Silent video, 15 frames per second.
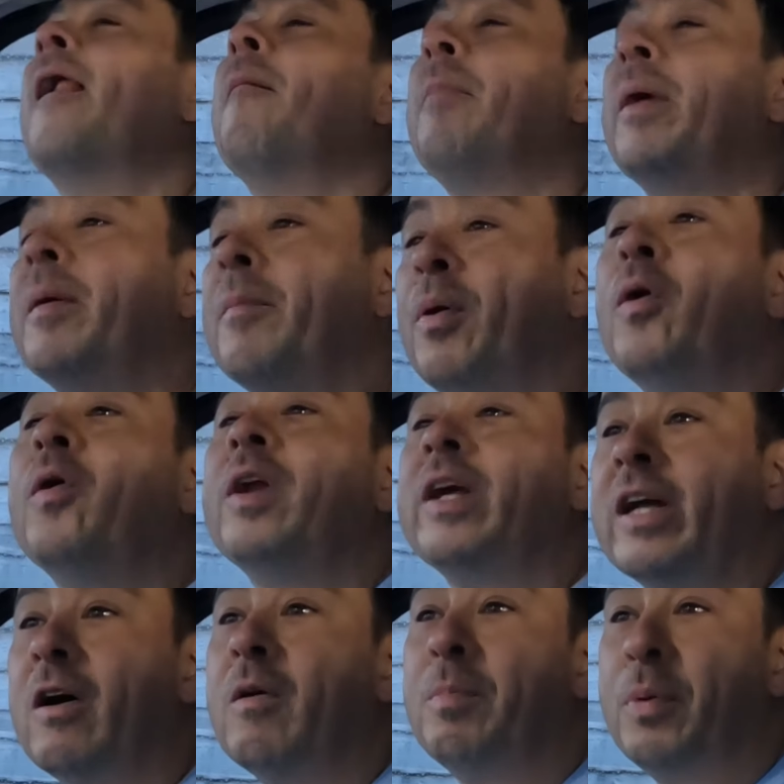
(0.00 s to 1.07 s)
But importantly,
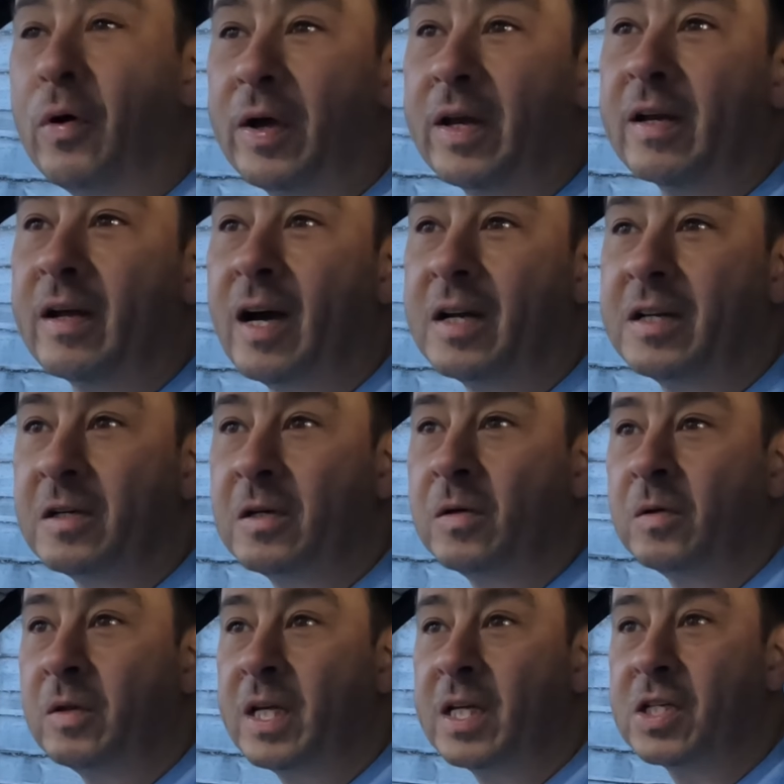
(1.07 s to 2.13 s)
the whole point I
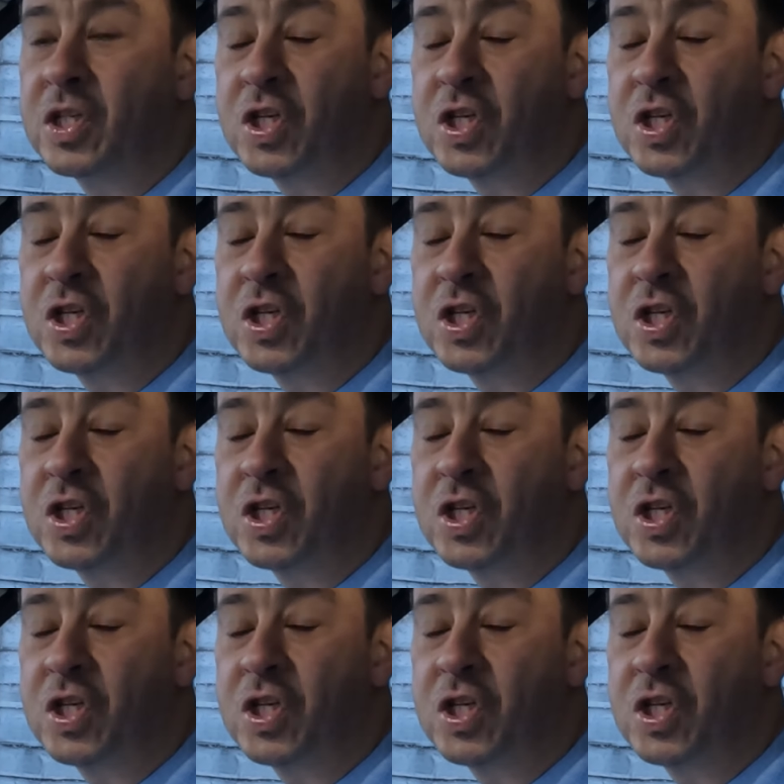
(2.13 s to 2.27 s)
do this